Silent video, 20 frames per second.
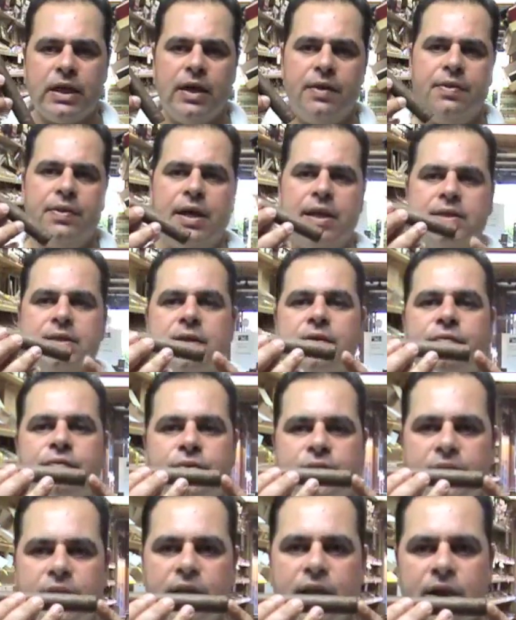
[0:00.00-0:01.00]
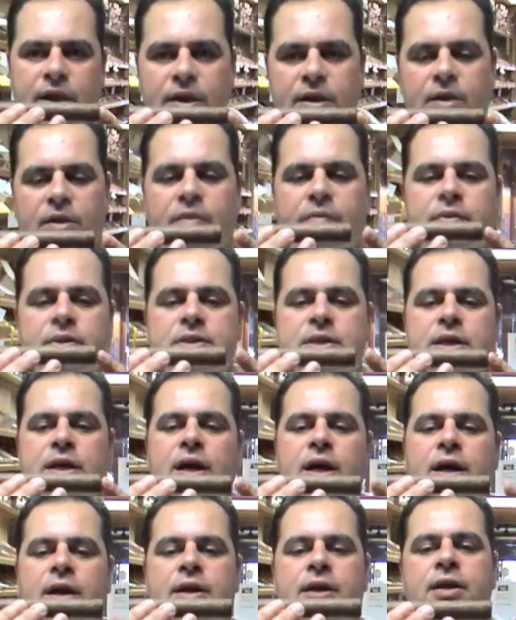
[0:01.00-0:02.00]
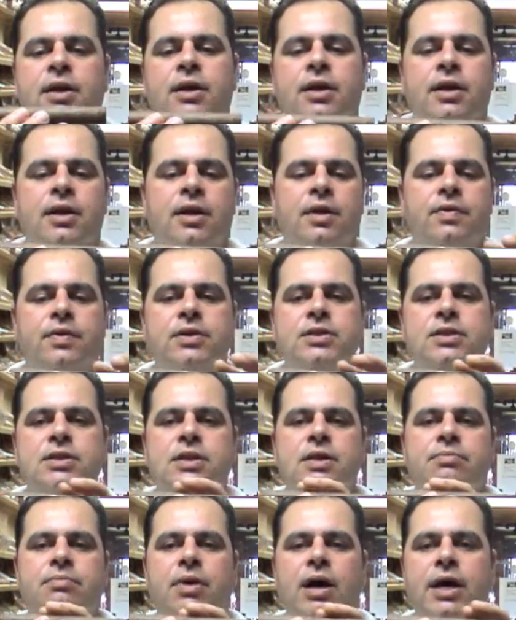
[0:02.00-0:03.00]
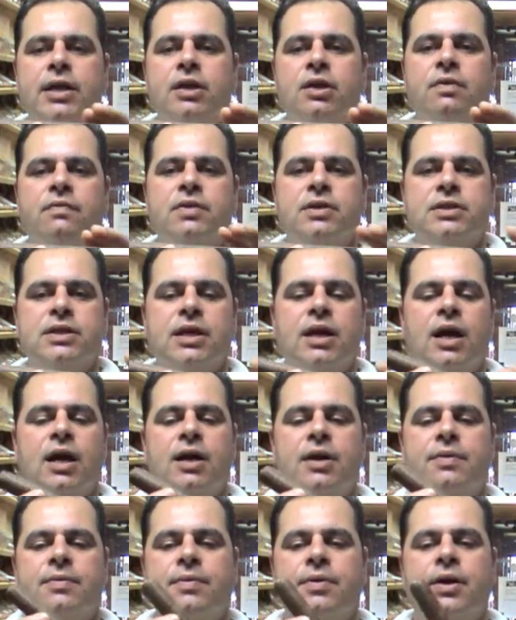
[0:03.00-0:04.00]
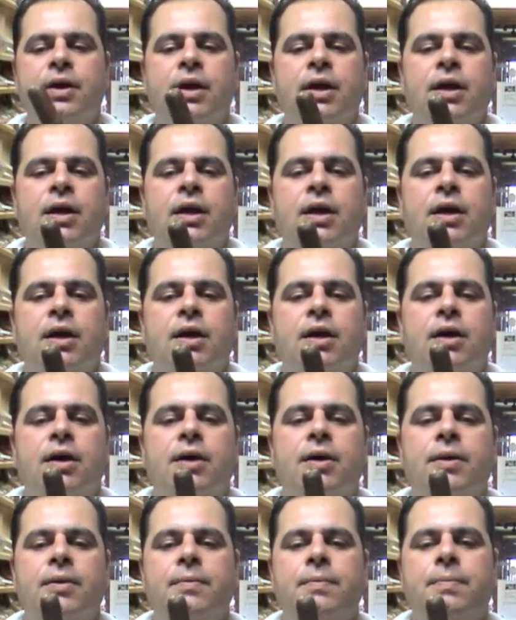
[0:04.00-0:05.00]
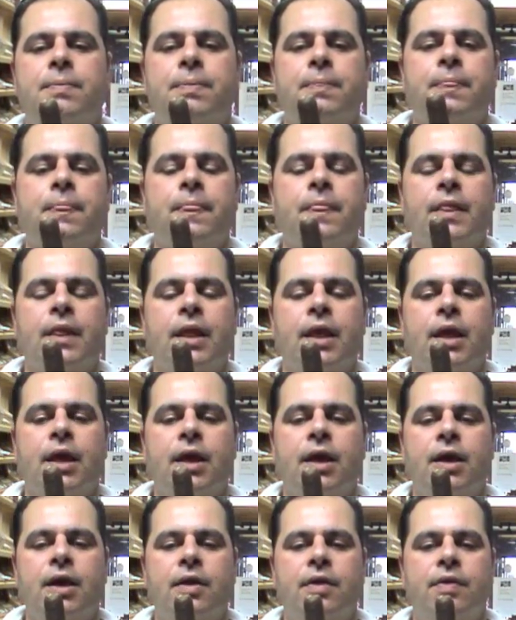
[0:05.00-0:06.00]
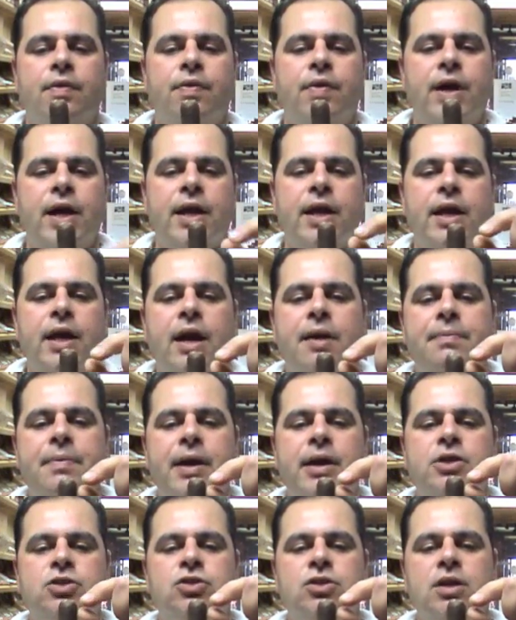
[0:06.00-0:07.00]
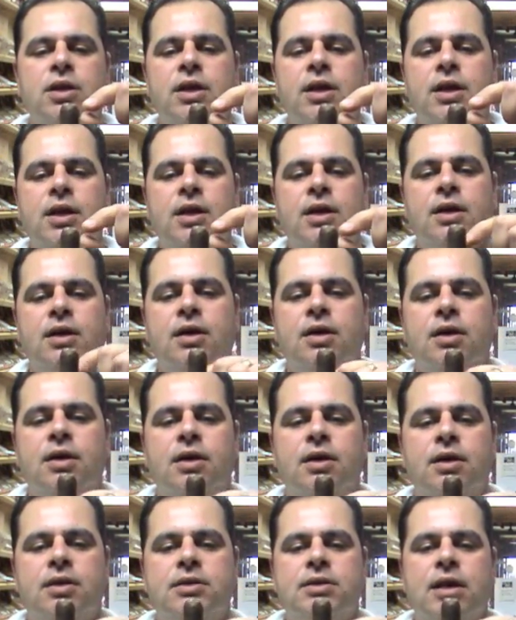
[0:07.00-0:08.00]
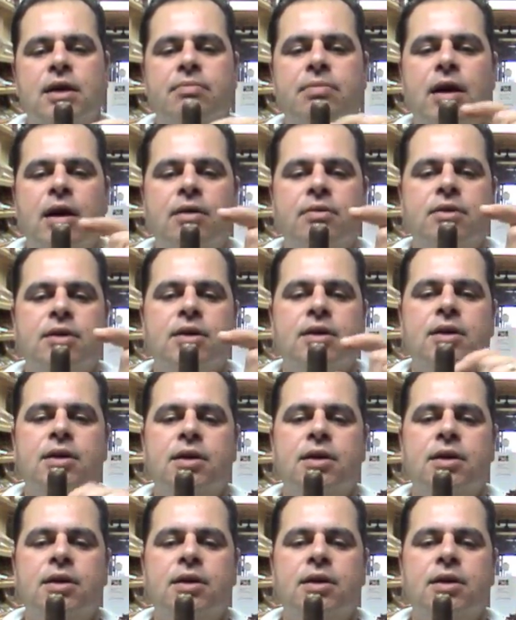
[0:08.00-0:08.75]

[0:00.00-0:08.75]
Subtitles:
and that's the footing of the cigar, and this is the body of the cigar. The cap actually, it's about,